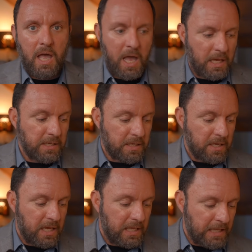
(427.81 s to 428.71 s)
And
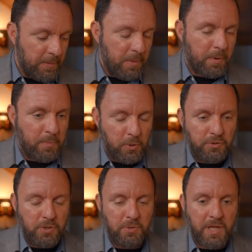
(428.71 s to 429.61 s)
let me propose
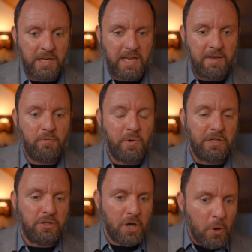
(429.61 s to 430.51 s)
to you that if we
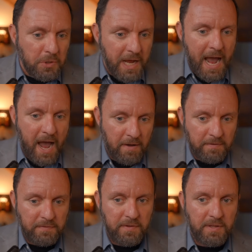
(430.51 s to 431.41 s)
don't
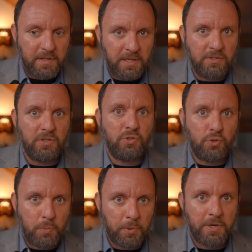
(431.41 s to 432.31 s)
have these
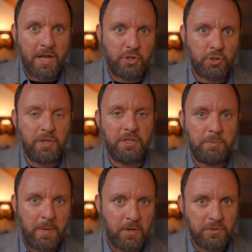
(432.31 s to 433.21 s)
supernatural
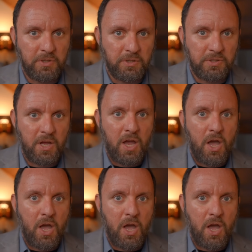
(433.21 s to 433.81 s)
experiences,